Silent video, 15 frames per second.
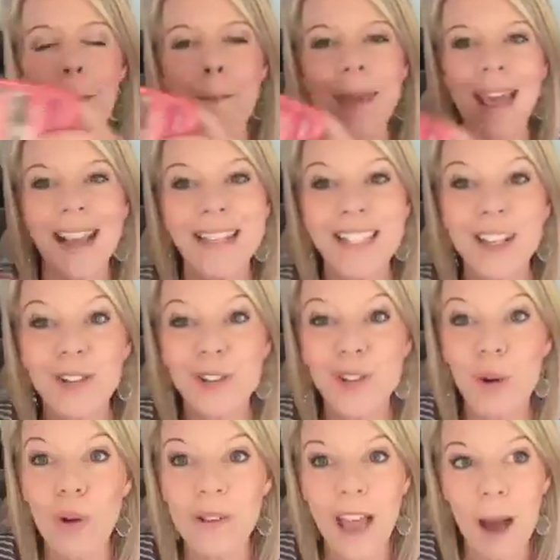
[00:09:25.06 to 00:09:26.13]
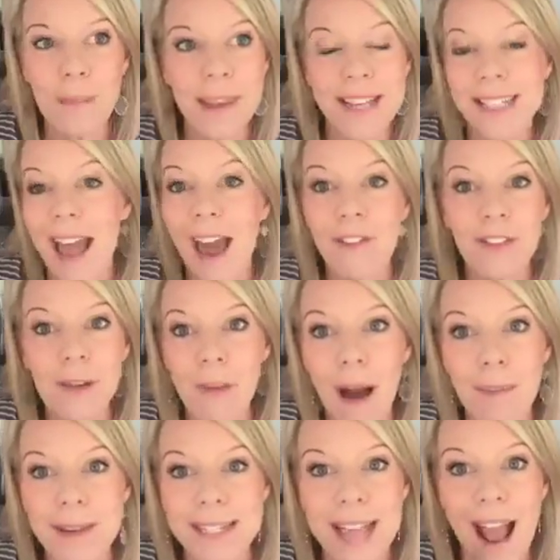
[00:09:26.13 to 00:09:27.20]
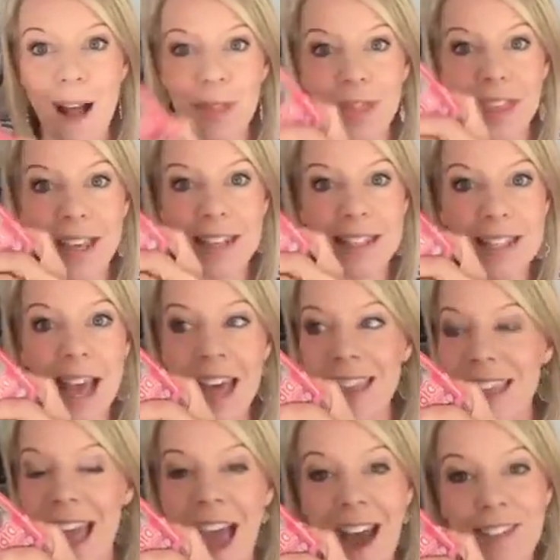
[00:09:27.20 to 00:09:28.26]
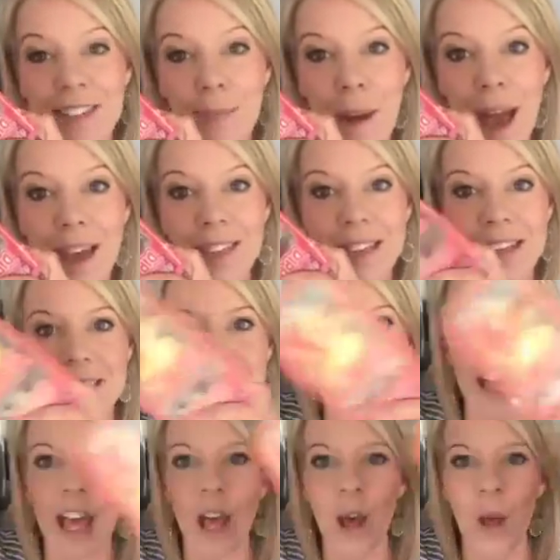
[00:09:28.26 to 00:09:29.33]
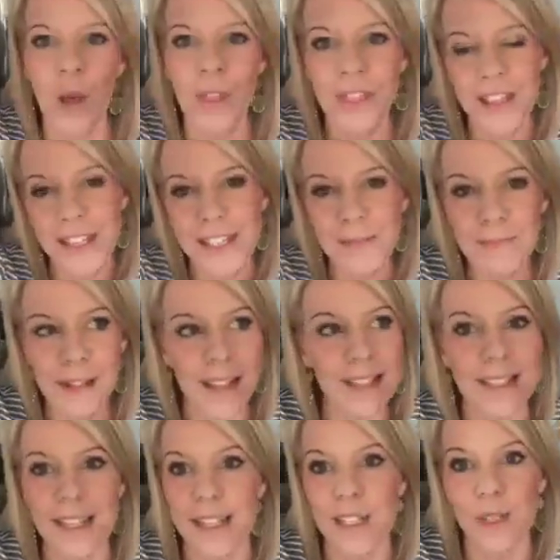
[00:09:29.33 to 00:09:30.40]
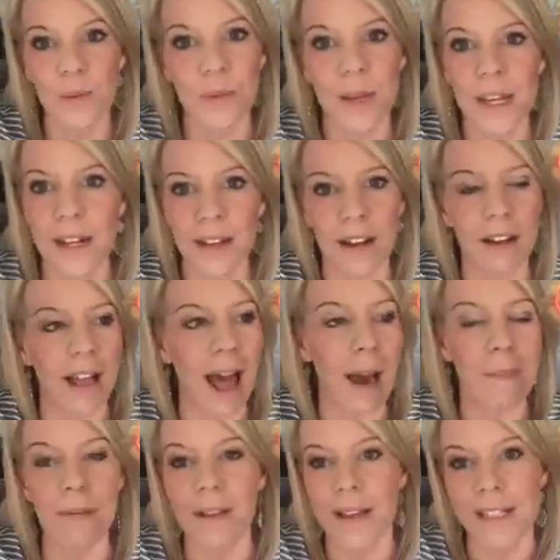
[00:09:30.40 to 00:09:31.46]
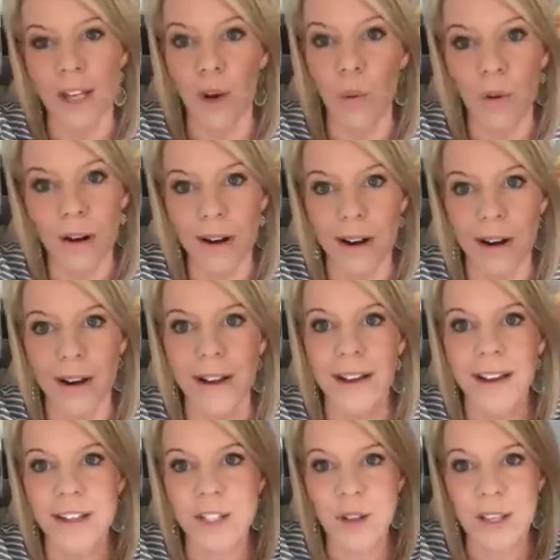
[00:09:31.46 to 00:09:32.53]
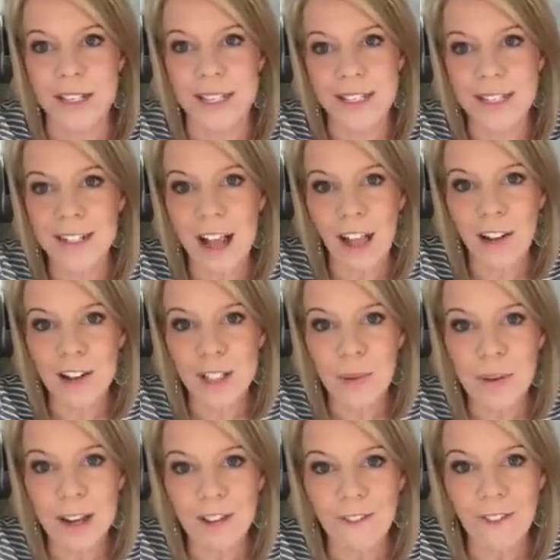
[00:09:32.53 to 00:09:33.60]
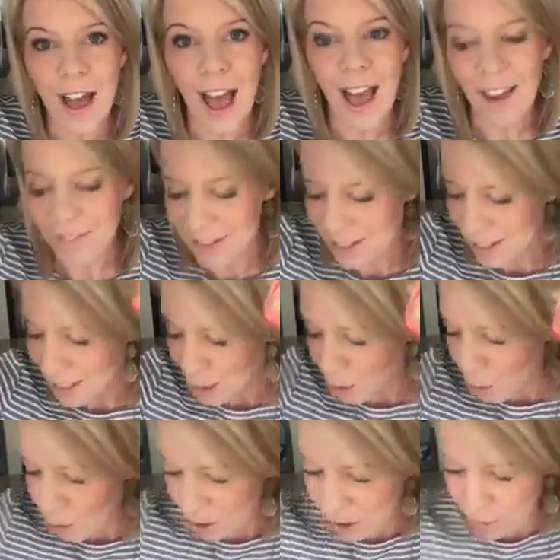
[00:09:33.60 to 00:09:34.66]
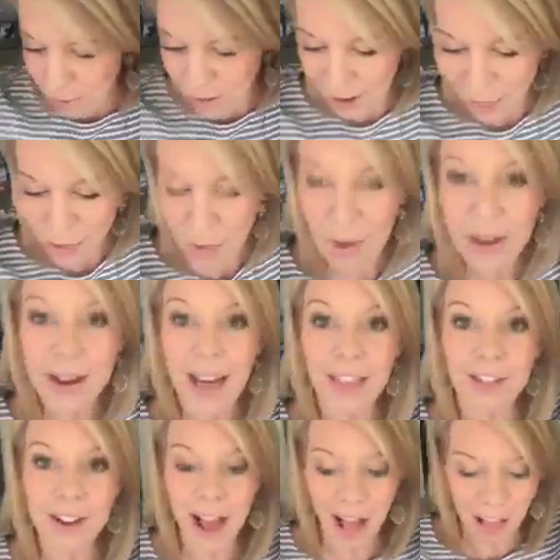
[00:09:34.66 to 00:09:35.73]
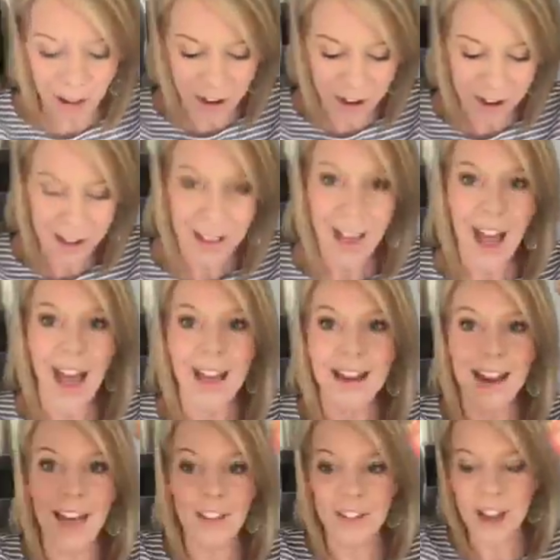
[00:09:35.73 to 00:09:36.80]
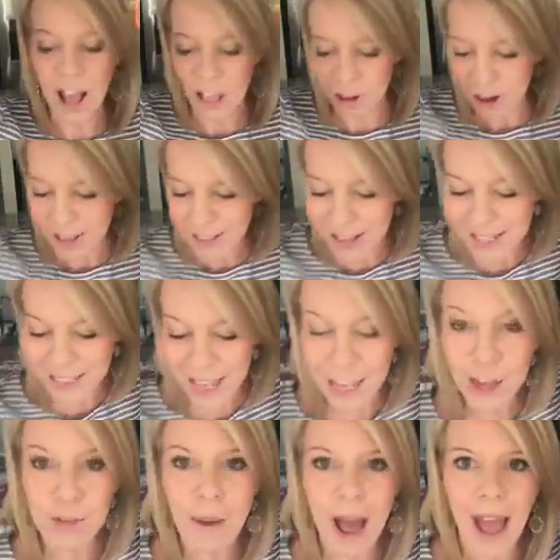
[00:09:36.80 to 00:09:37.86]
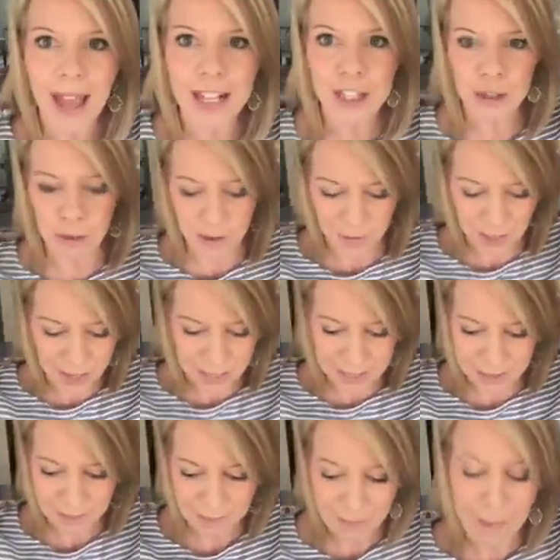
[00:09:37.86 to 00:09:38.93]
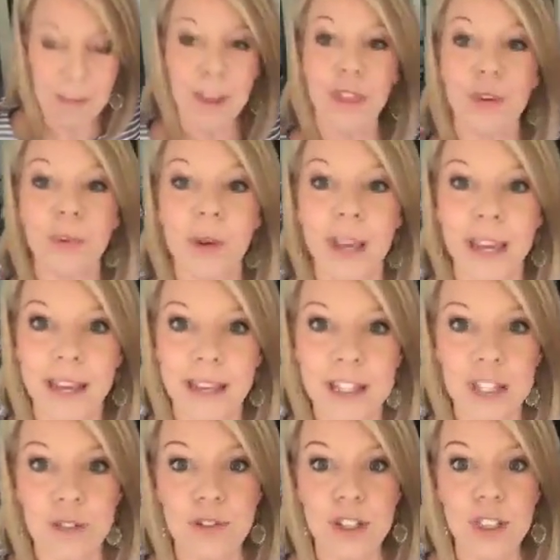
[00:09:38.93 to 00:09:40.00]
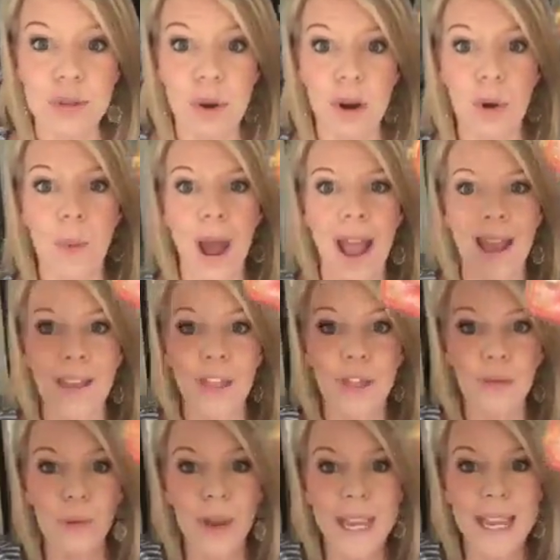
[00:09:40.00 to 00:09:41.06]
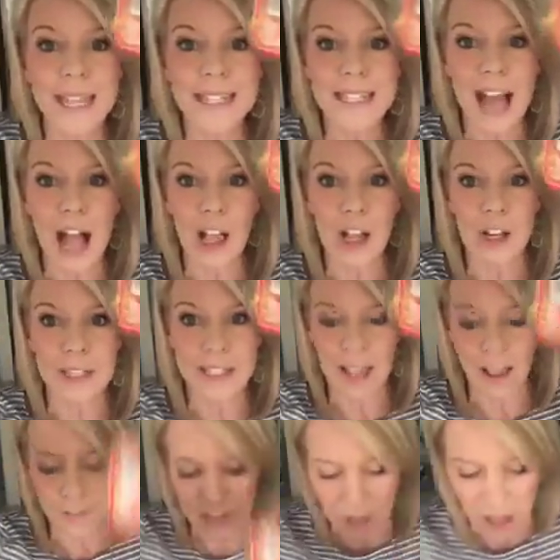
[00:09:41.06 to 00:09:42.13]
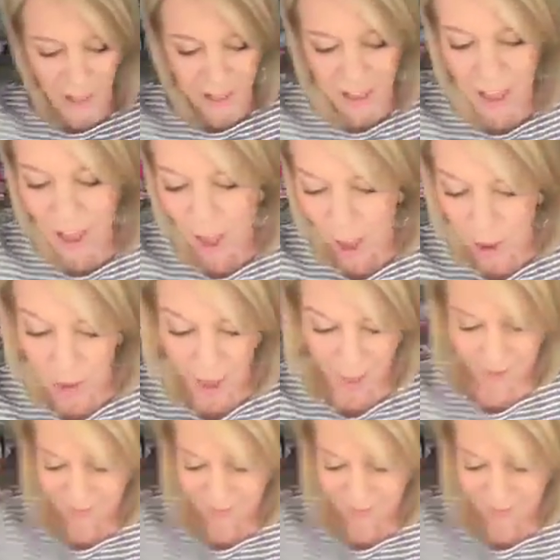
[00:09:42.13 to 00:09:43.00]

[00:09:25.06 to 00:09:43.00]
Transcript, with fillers: because they're sold out because every mom in town thinks they have to buy these. This blessed sweet little apple is a quarter. So this is a dollar twenty-five. This is a quarter. We're gonna throw another dollar another dollar. And let's say you buy two of these, maybe three. So you just thrown away $3 left, y'all. Okay,